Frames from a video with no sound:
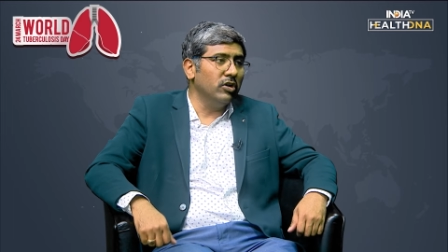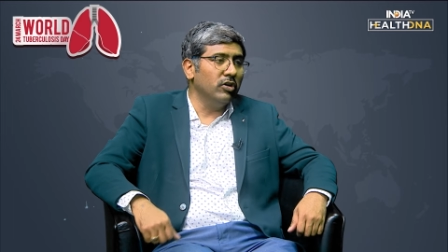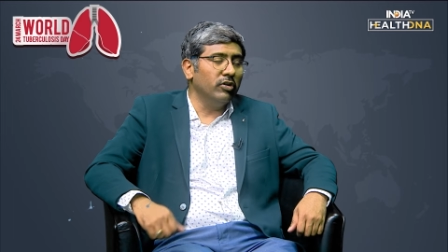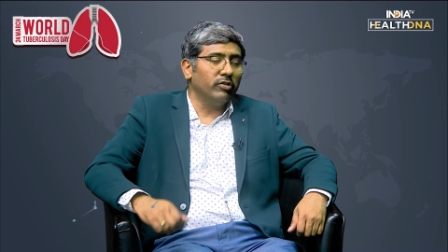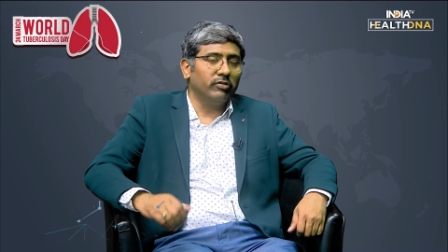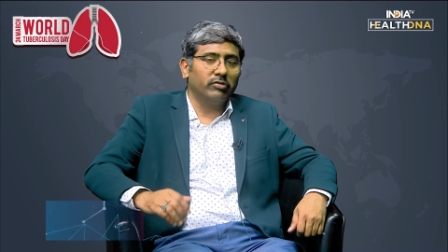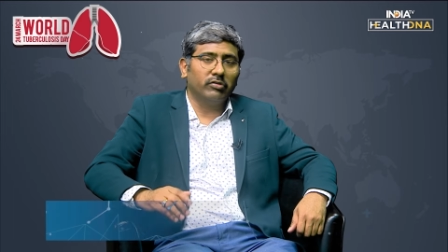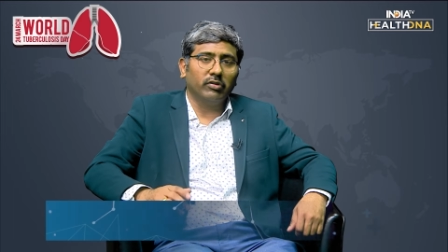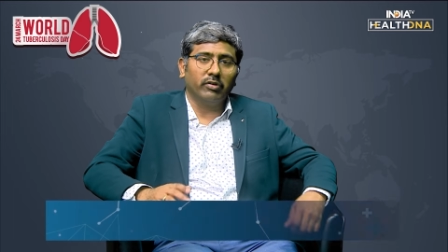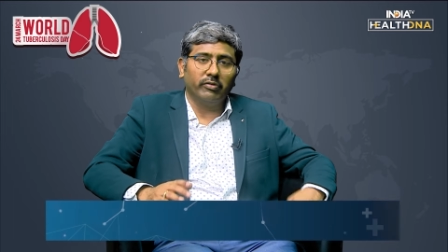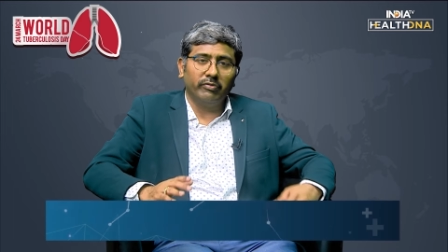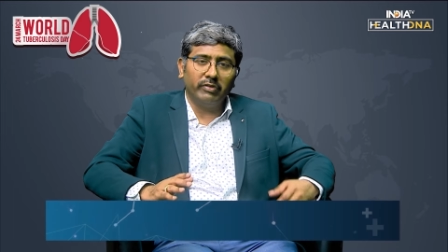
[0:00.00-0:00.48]

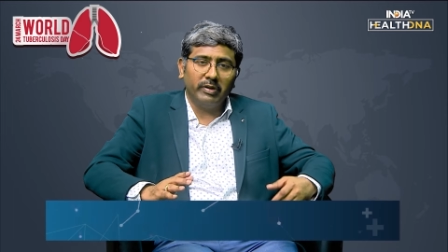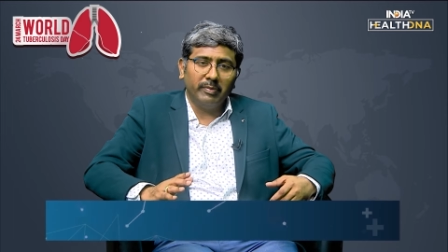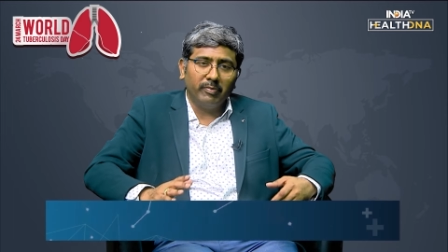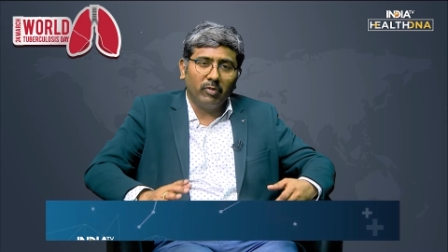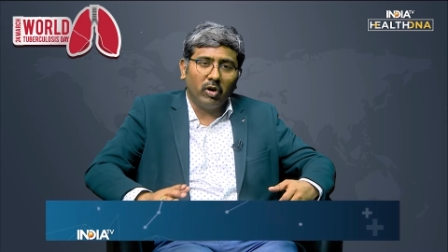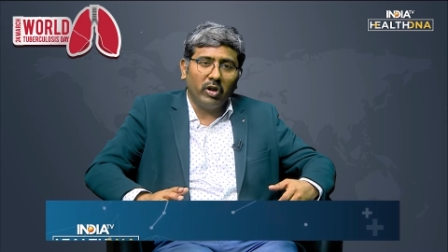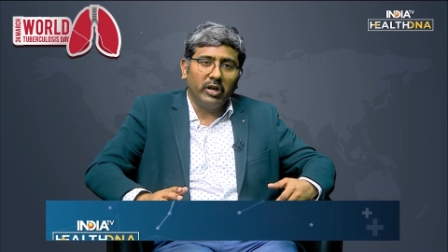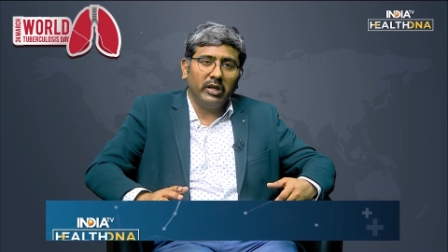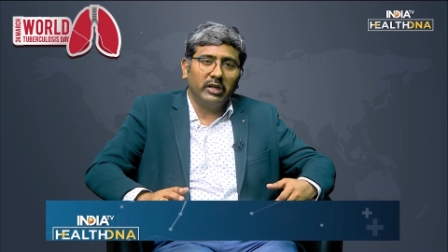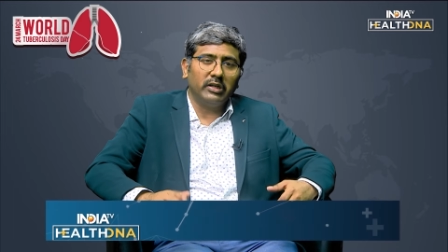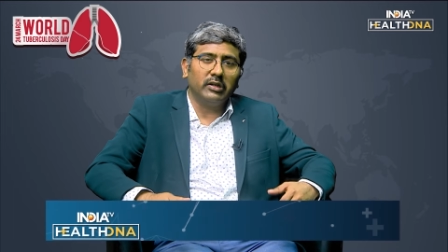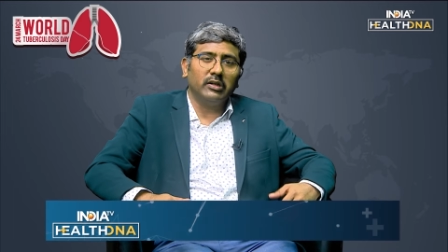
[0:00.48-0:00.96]
So we
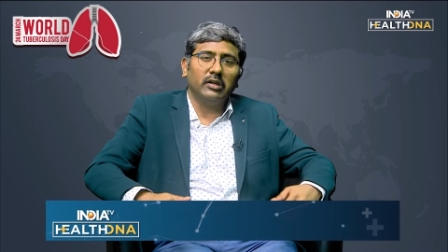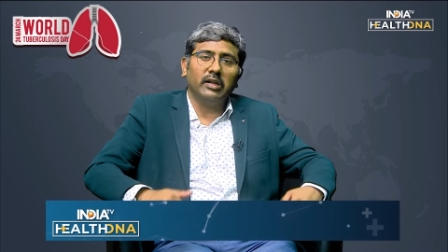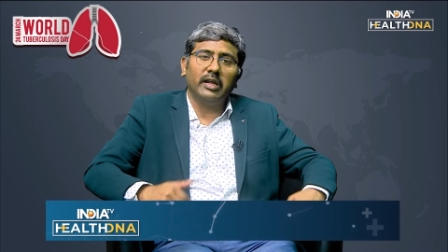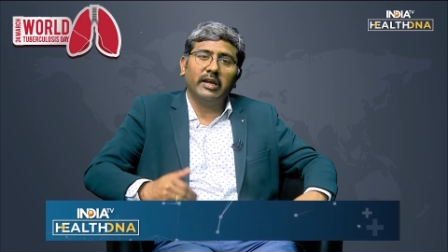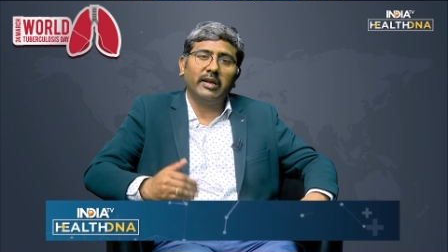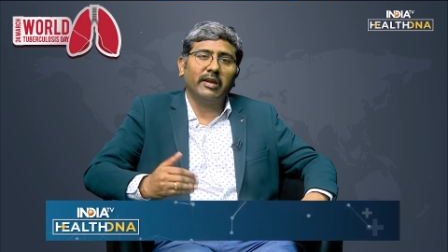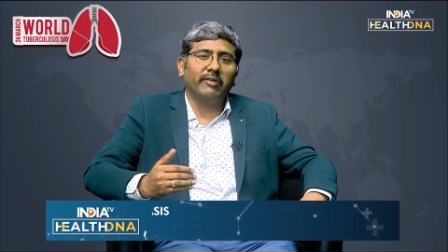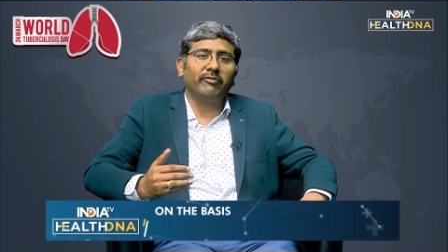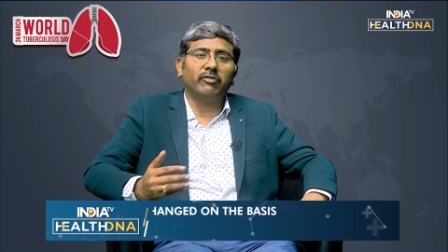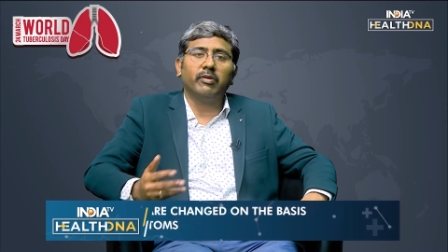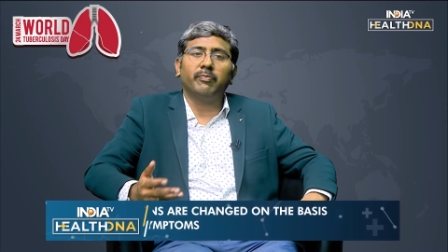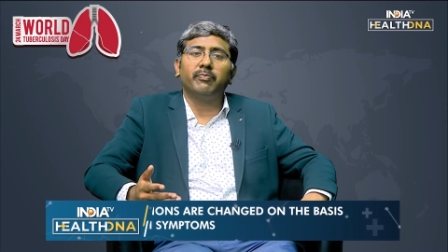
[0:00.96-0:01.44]
monitor,
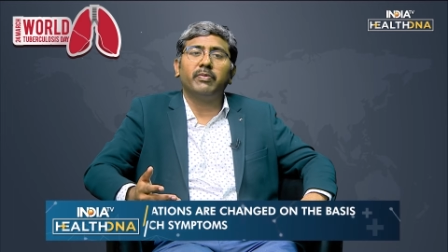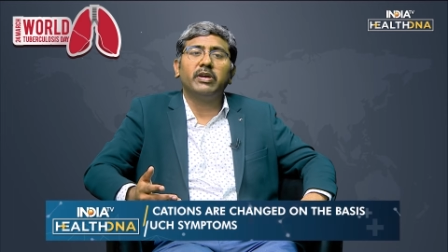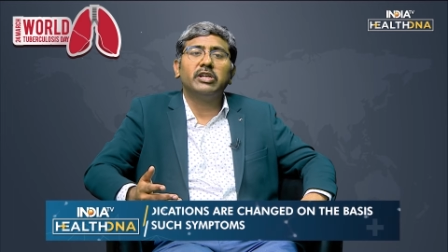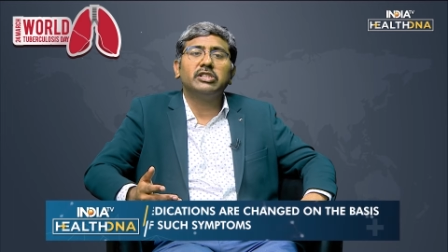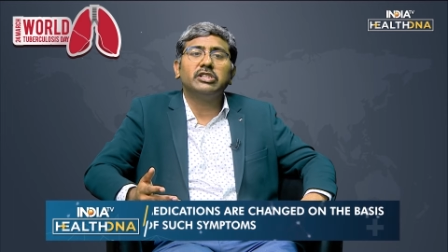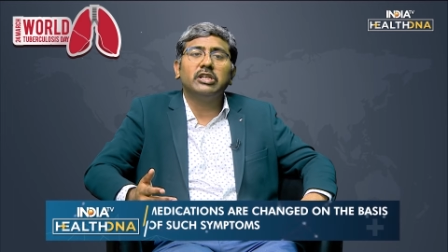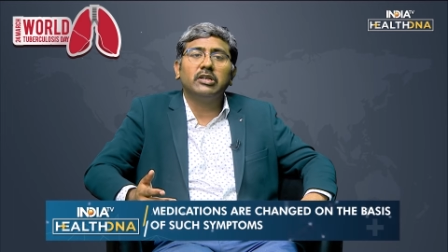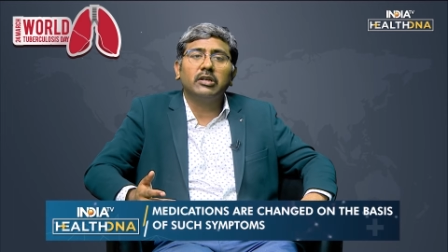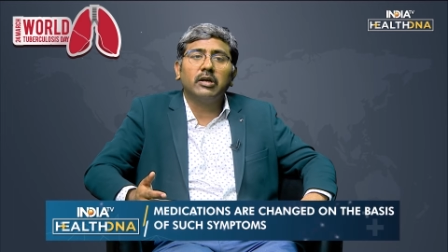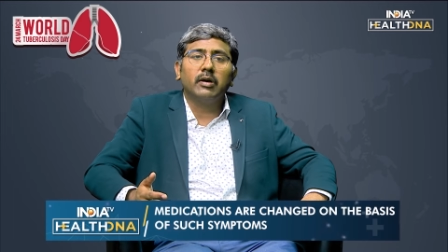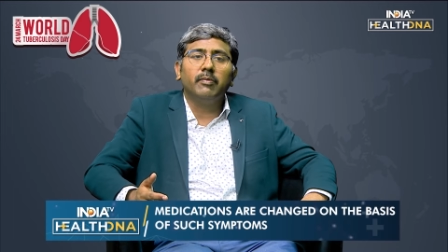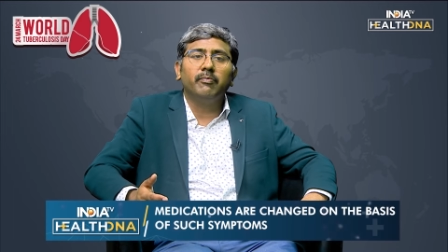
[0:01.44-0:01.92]
like if the
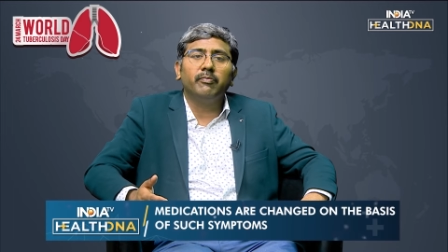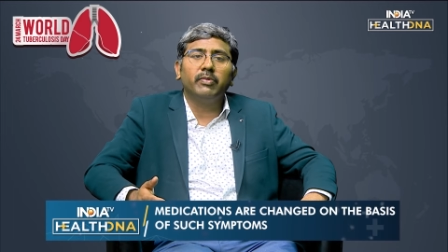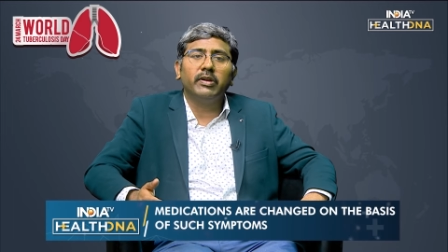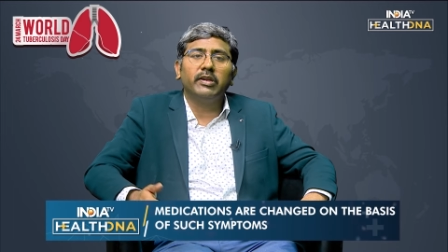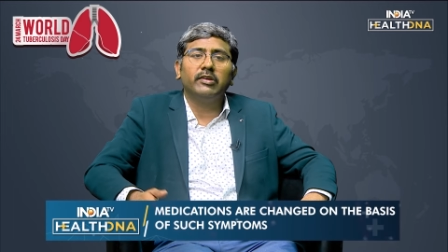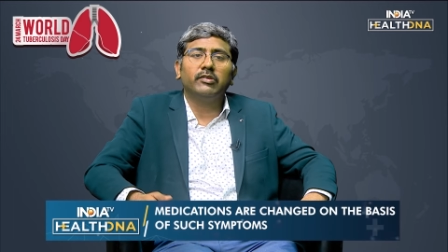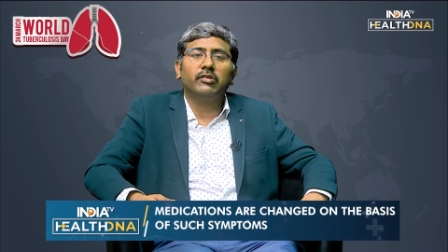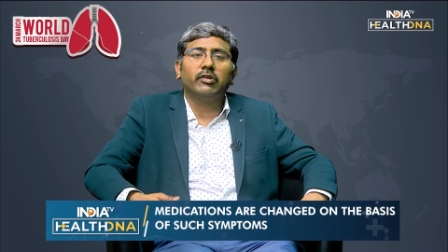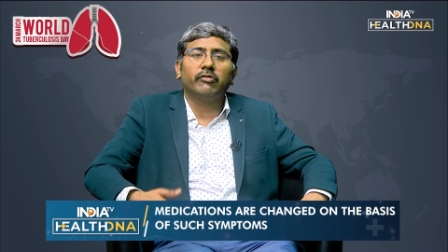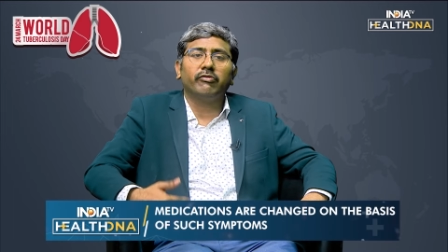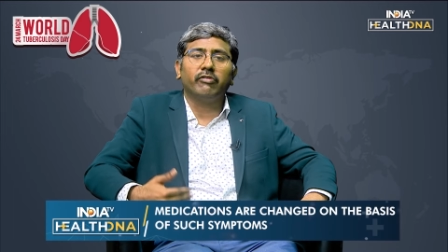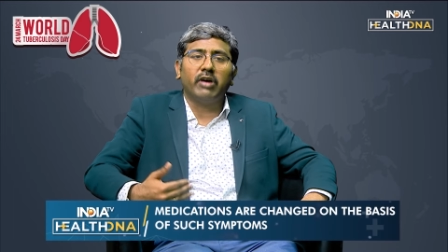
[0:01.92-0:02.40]
patient
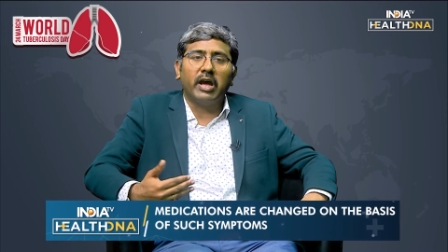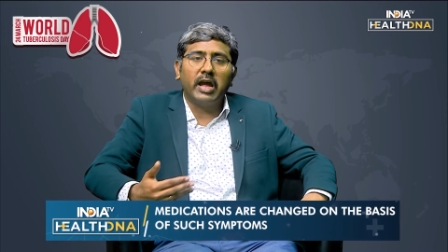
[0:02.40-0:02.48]
complains of